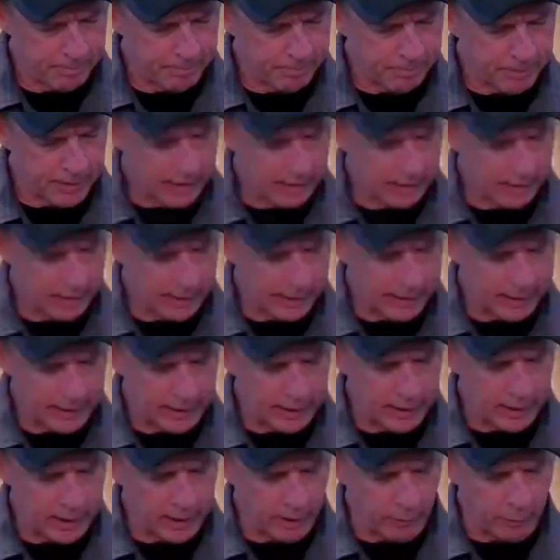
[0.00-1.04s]
like an
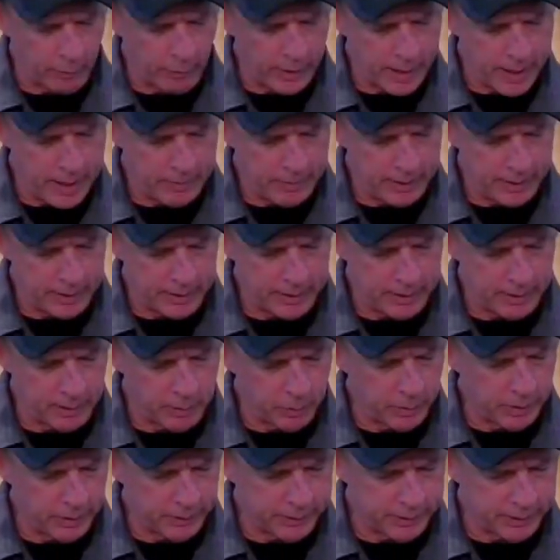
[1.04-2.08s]
Arabian in the
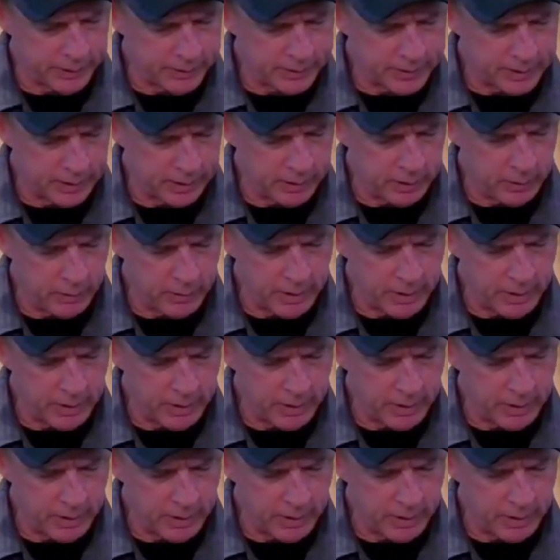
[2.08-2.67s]
wilderness, and you have